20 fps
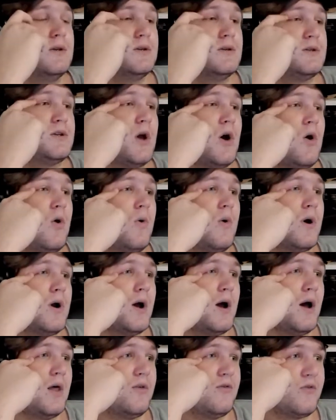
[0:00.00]
So,
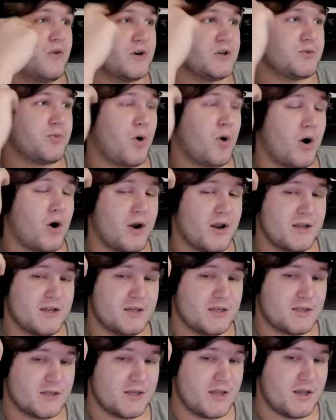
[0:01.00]
uh, the first part
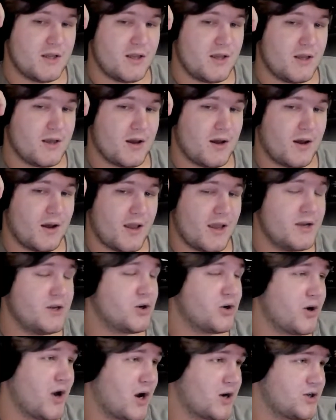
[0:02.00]
is the uh,
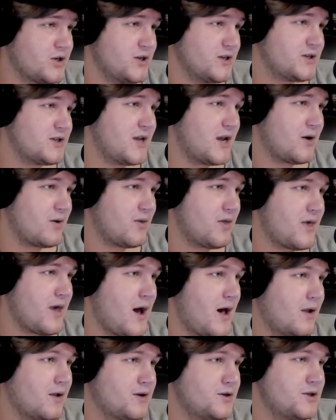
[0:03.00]
introduction to sacred
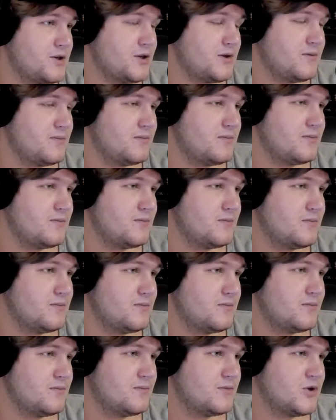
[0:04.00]
theology.
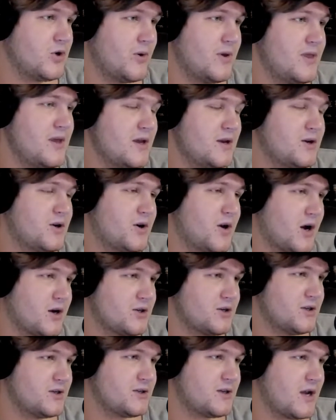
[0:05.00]
So, in the
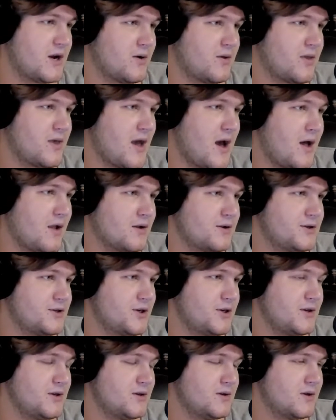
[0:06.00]
introduction to sacred
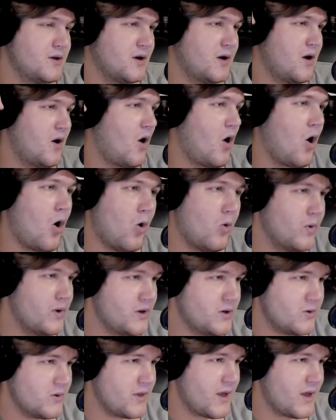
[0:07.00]
theology, uh, all we do